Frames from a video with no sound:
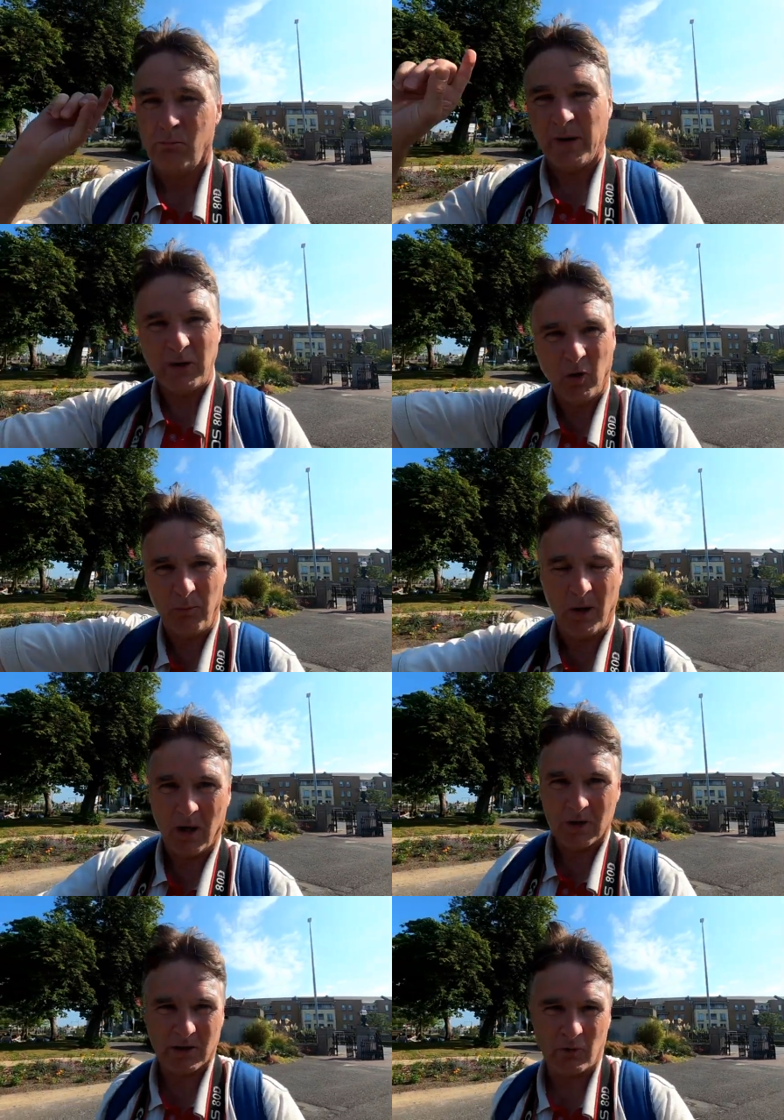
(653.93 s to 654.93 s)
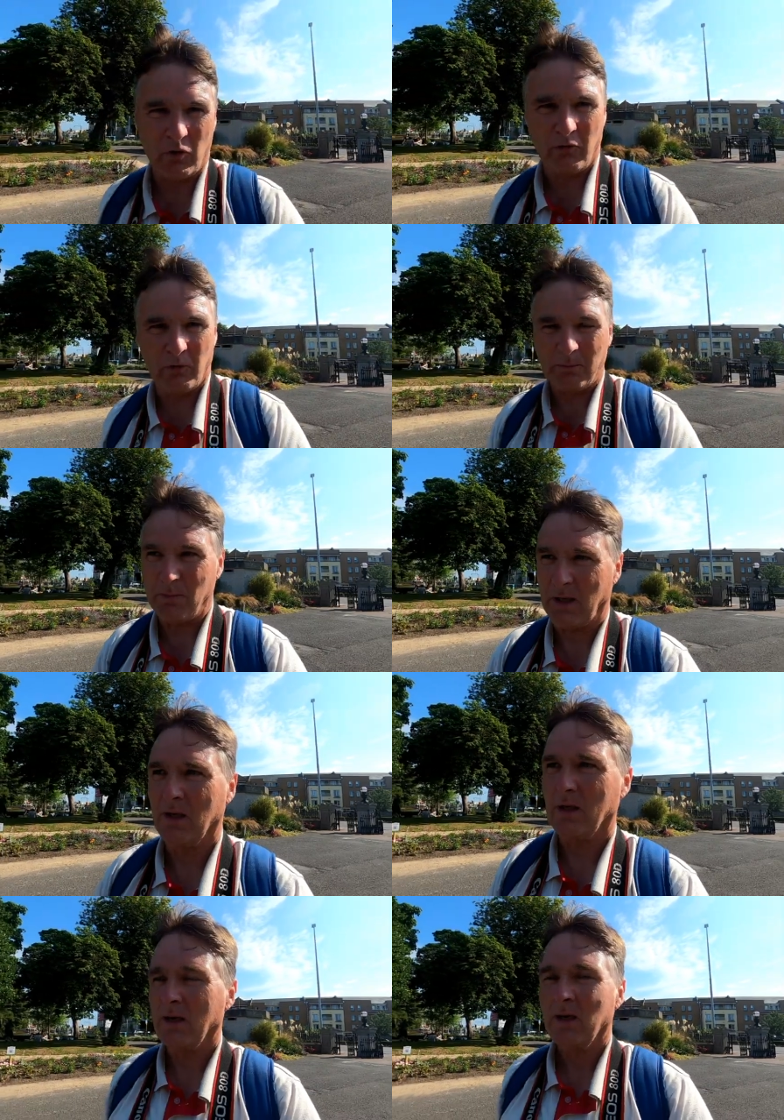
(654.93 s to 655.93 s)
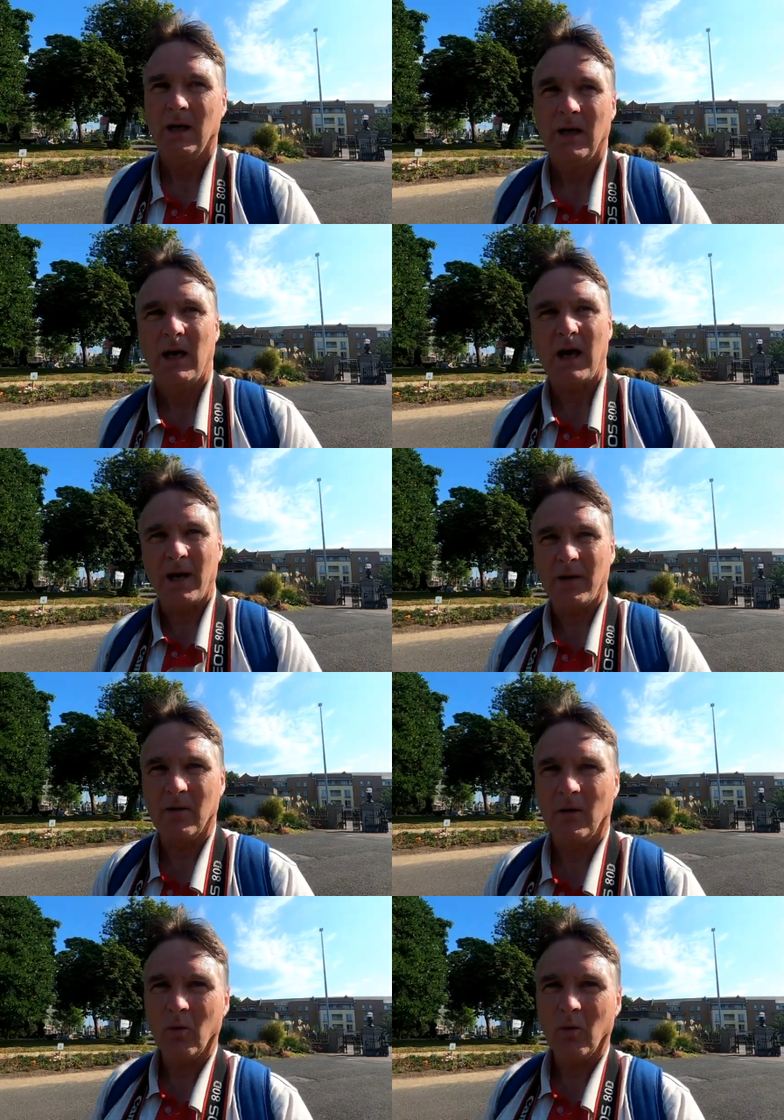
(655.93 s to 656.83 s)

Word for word: brought it up onto the roof with me and